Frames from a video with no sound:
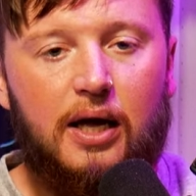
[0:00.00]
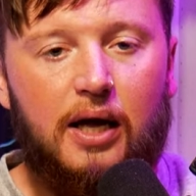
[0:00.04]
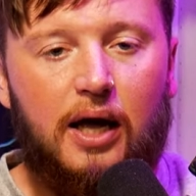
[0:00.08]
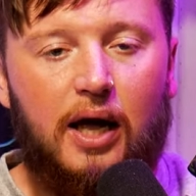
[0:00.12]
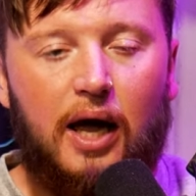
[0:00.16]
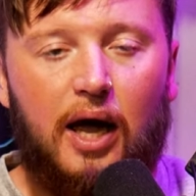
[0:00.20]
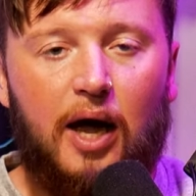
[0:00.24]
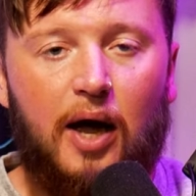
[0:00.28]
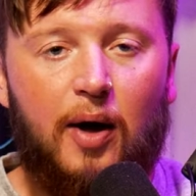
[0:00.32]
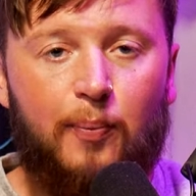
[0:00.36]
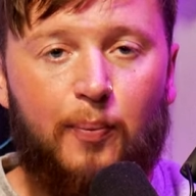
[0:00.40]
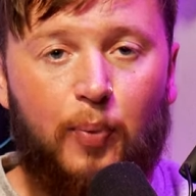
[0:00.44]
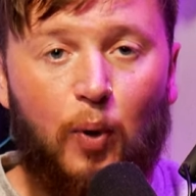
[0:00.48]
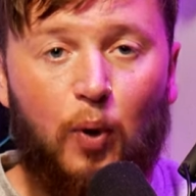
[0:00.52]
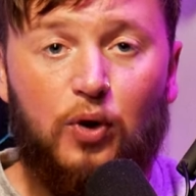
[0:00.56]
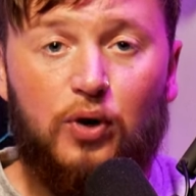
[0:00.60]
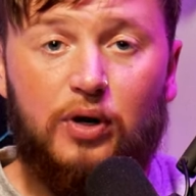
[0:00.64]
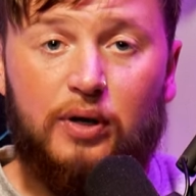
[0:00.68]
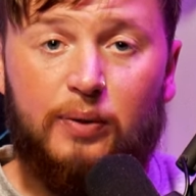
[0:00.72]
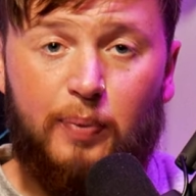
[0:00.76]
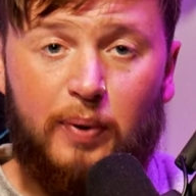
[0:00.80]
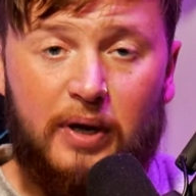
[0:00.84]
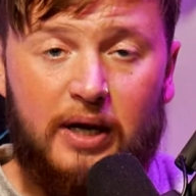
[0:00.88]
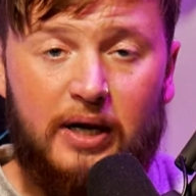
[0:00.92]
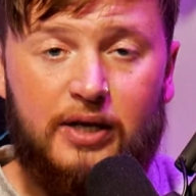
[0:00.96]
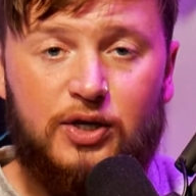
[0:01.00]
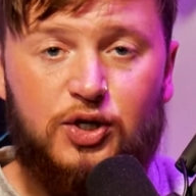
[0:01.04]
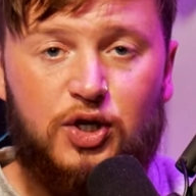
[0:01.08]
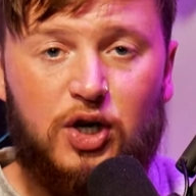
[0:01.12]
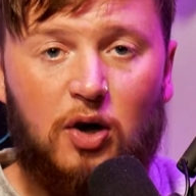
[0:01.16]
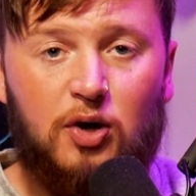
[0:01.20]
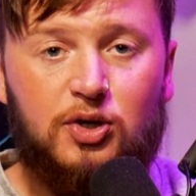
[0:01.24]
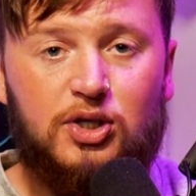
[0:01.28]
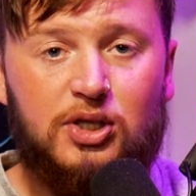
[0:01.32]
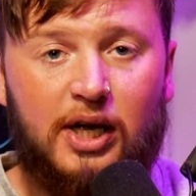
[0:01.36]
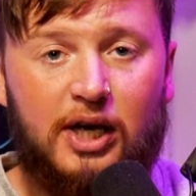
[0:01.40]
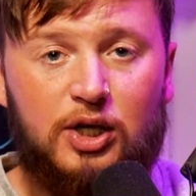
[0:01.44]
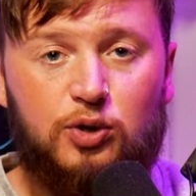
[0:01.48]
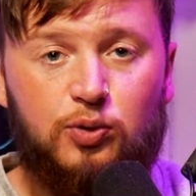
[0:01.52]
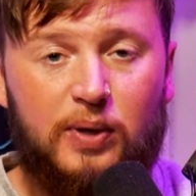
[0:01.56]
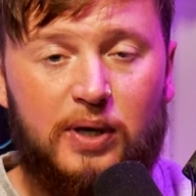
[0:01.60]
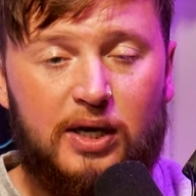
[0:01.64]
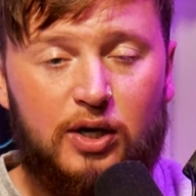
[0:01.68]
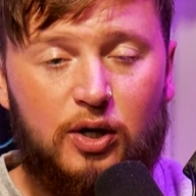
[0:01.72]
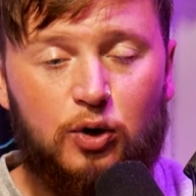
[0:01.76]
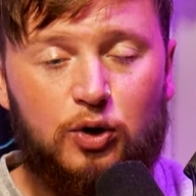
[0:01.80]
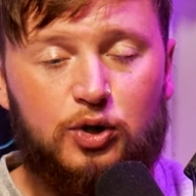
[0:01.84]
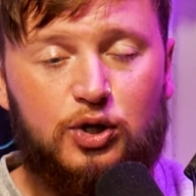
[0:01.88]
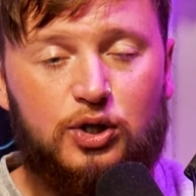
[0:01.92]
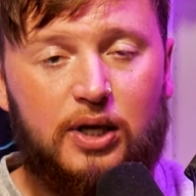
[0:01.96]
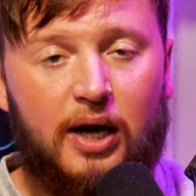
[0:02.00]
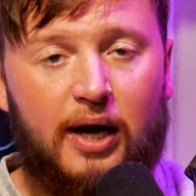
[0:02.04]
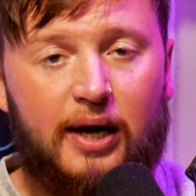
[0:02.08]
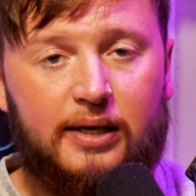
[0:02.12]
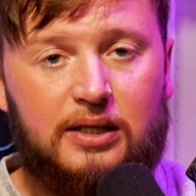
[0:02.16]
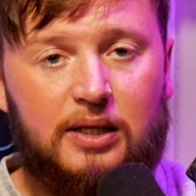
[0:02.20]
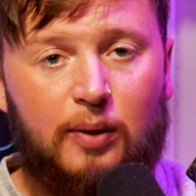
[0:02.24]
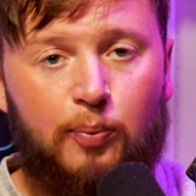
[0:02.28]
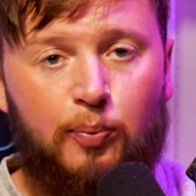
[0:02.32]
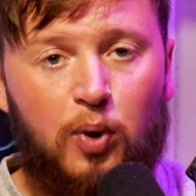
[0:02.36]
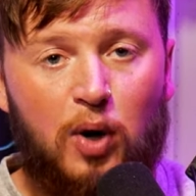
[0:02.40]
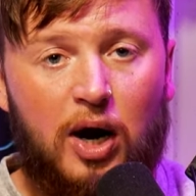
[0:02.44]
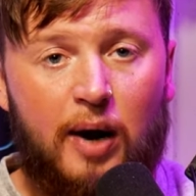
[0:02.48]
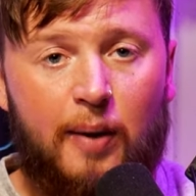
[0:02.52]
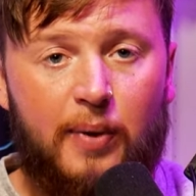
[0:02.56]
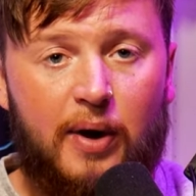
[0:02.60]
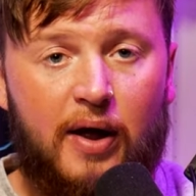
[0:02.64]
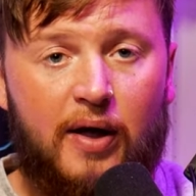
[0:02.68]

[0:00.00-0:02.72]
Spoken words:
But beating Chelsea last week, good start to the Prem.